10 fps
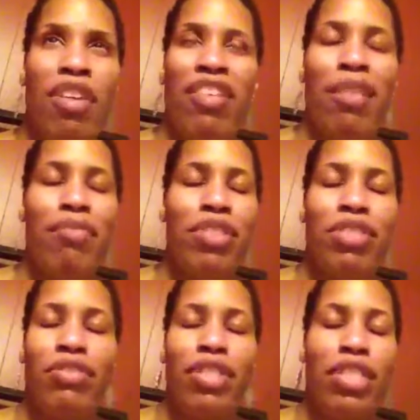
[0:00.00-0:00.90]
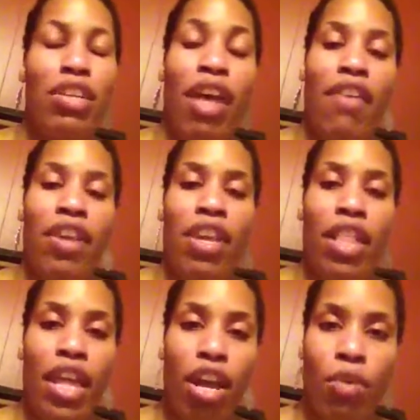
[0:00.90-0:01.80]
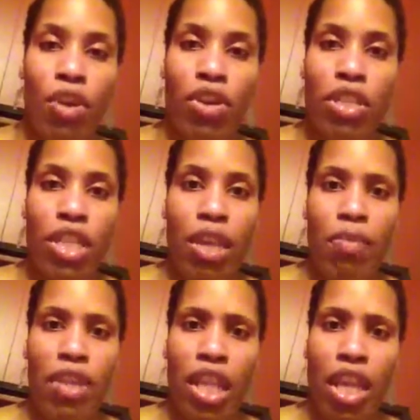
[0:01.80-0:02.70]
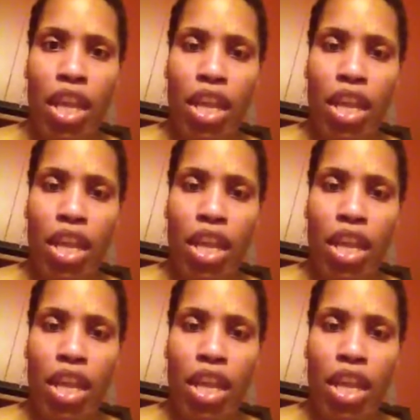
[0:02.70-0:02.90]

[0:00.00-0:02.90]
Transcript: and I'm still having like coworkers look at me like,